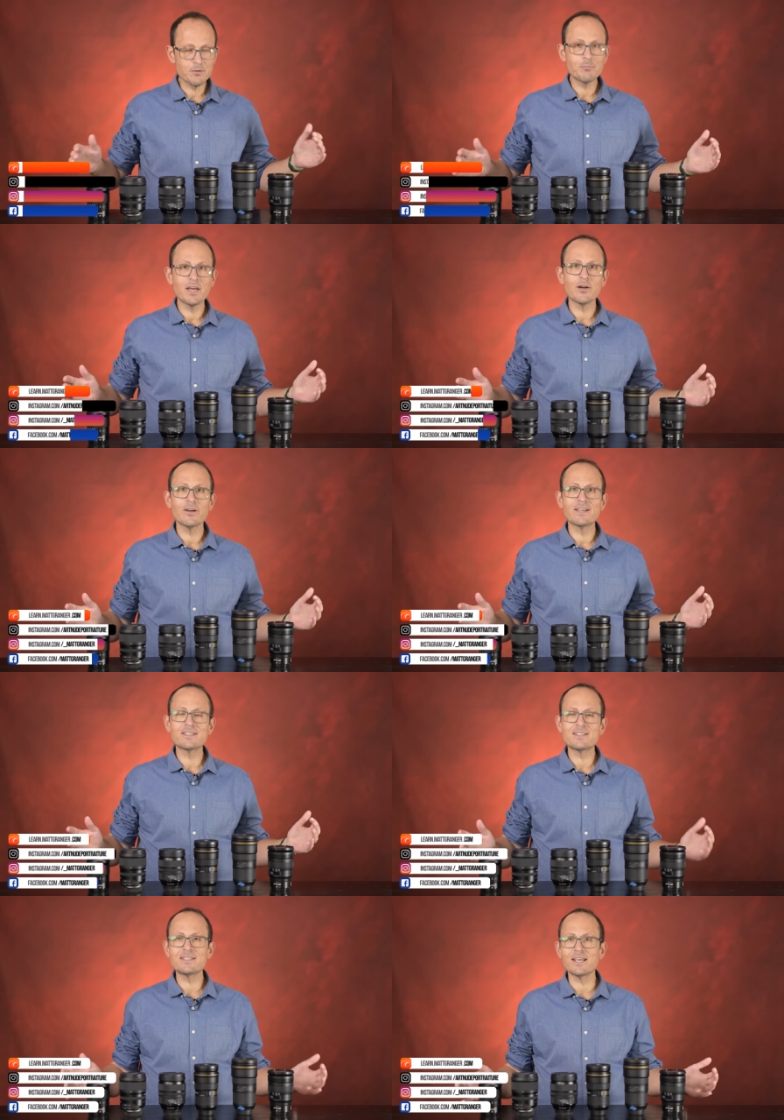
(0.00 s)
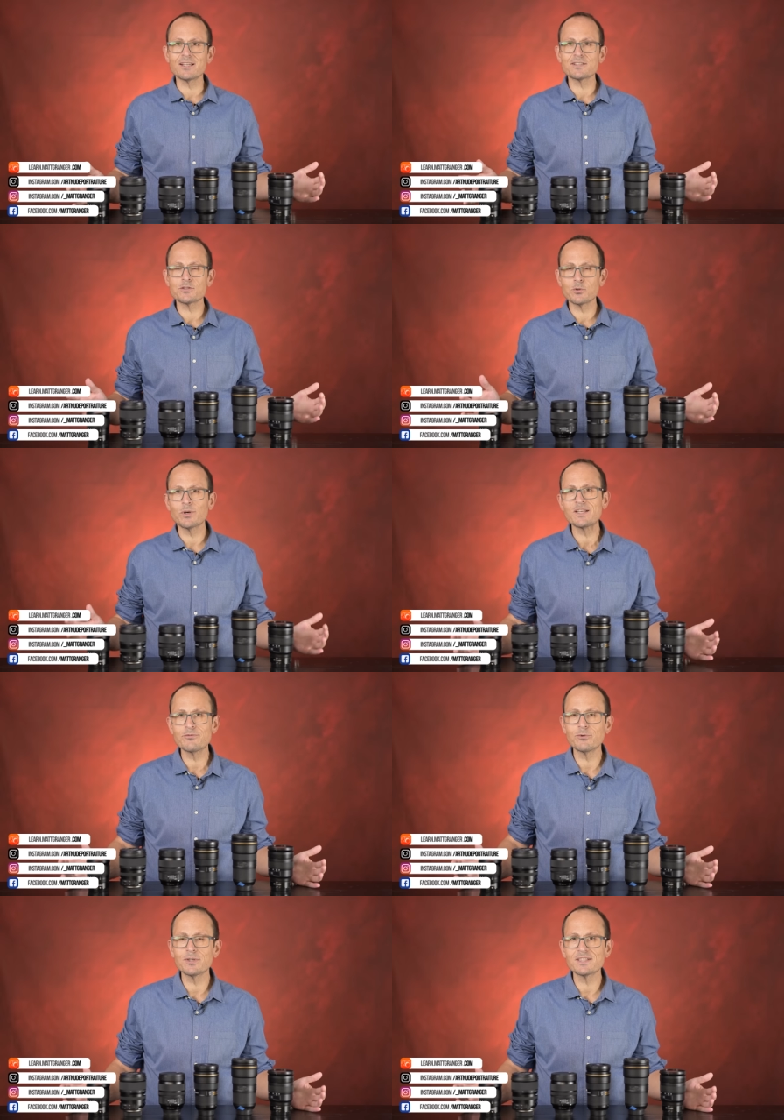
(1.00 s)
comparing 6
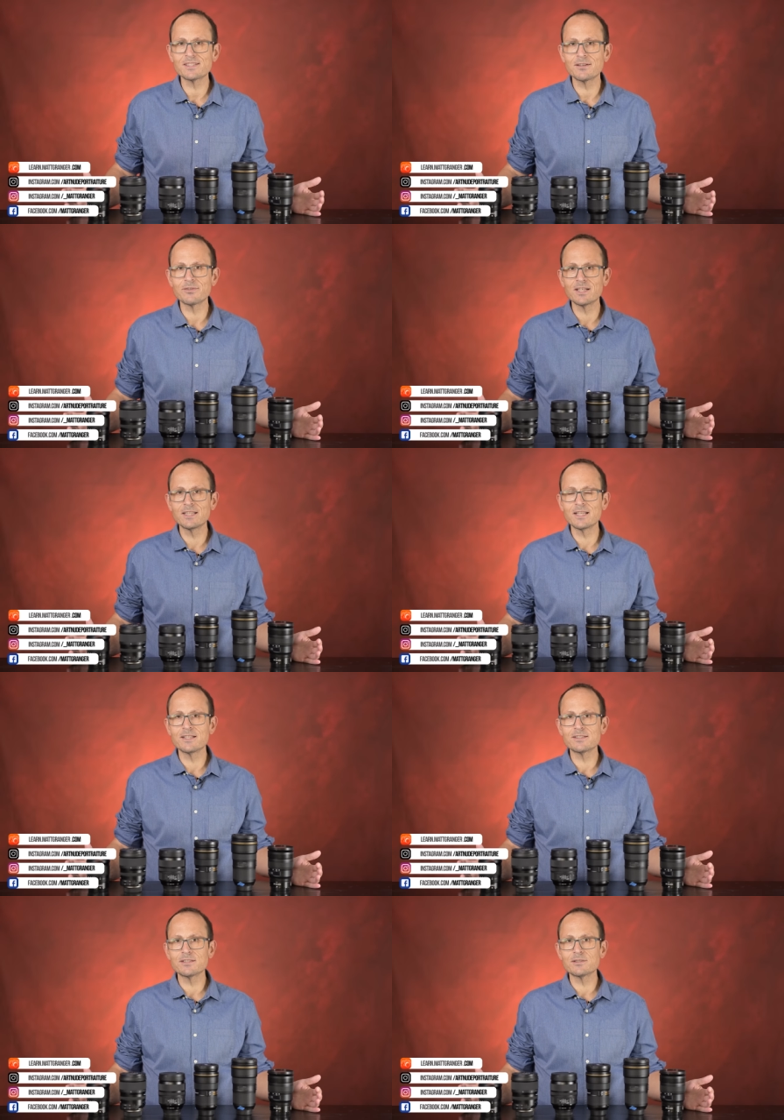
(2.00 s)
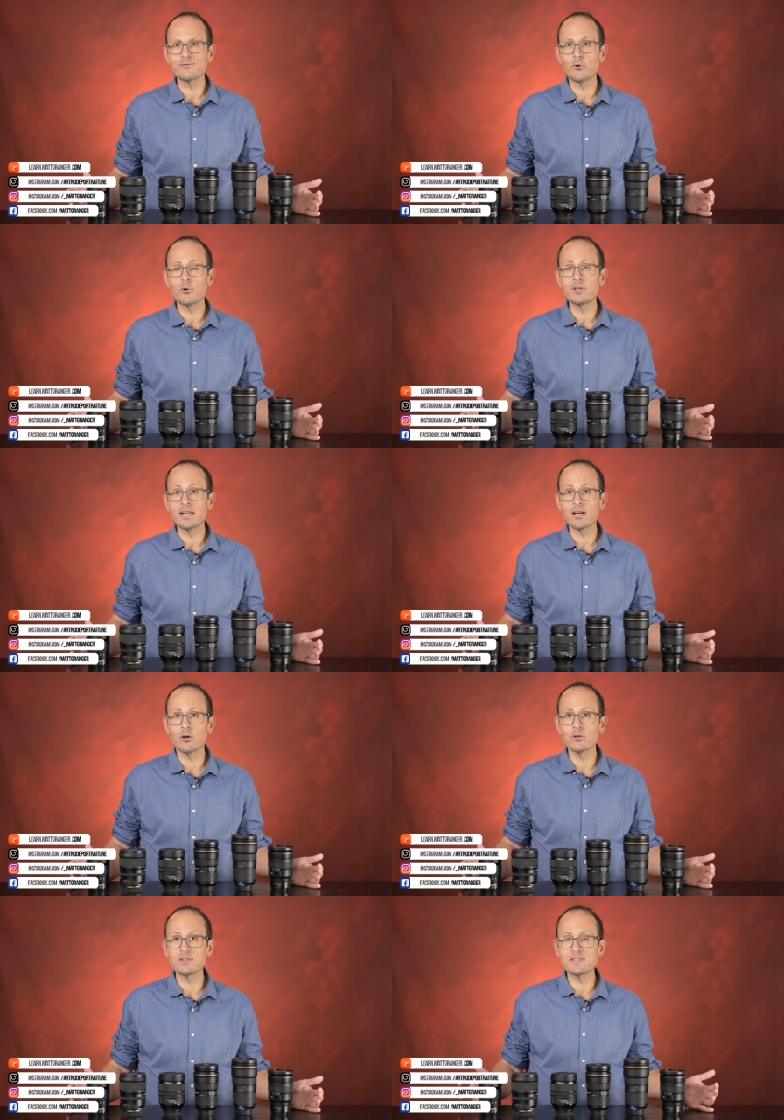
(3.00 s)
24-70 lenses for
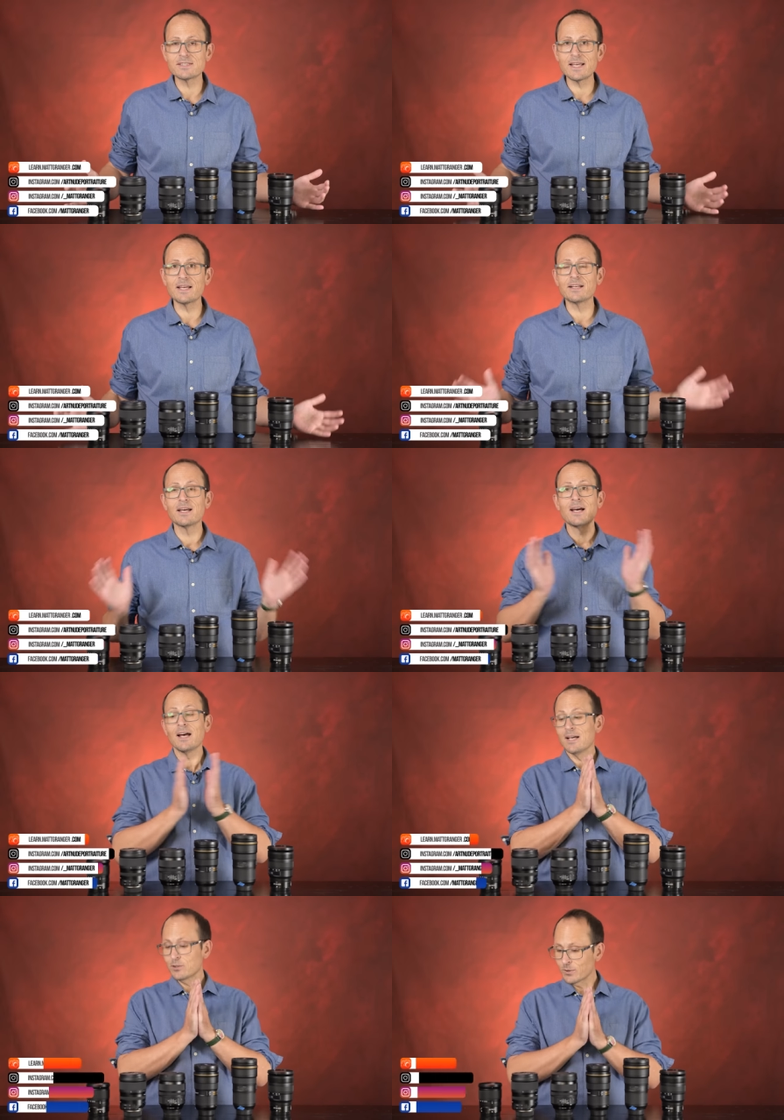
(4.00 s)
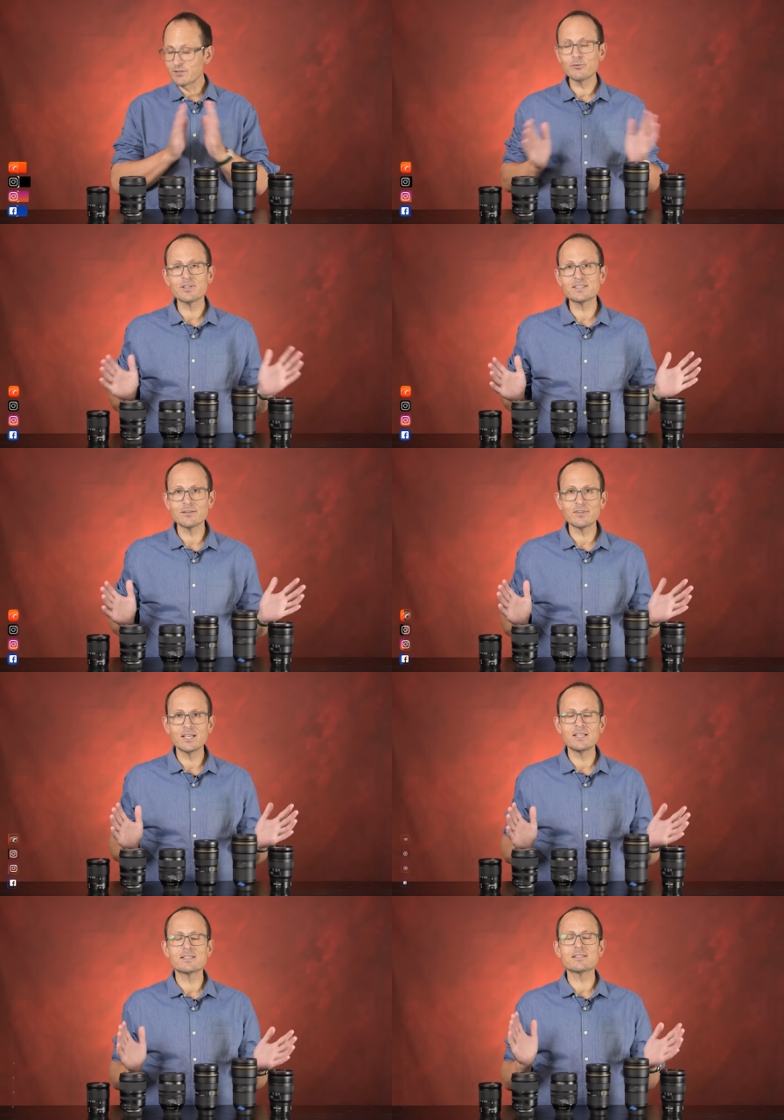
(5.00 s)
Nikon Z. 24-70 is